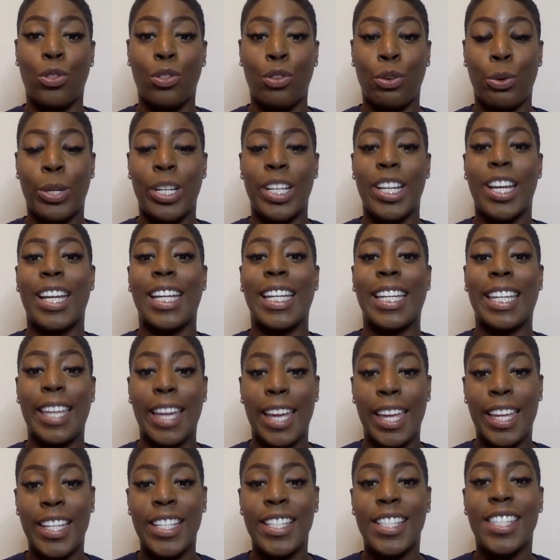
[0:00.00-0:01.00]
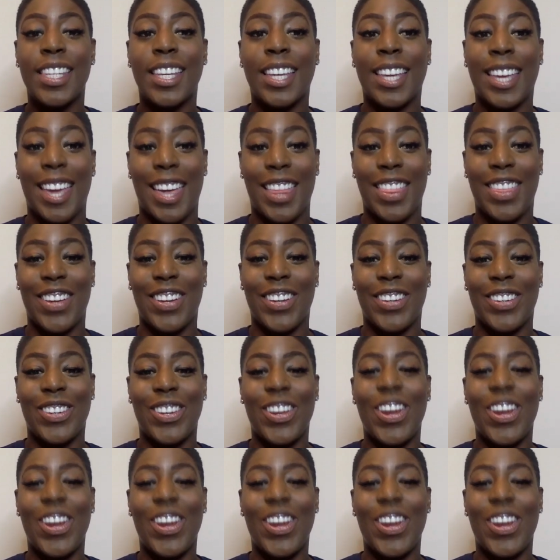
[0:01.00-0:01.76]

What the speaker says: through it again together.